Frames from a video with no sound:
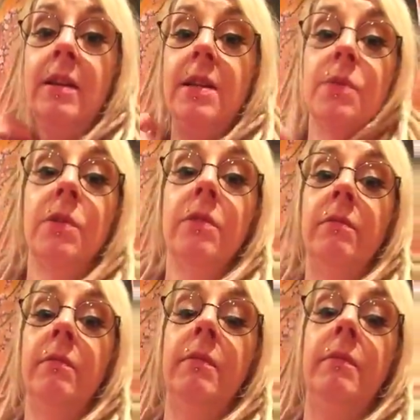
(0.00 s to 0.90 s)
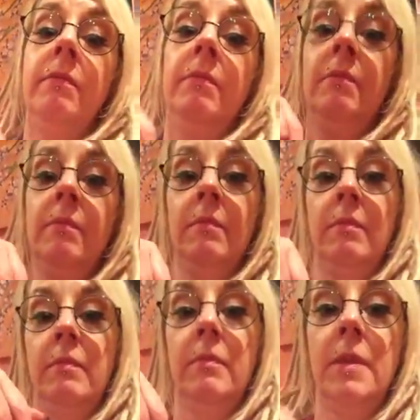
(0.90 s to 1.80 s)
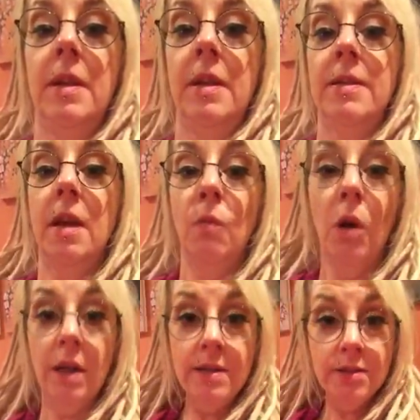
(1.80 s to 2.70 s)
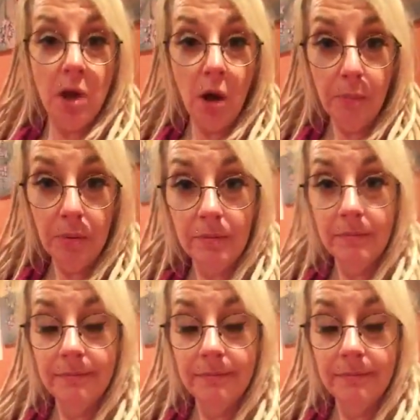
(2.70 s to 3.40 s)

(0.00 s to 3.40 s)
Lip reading: this one, it's a Wallace top.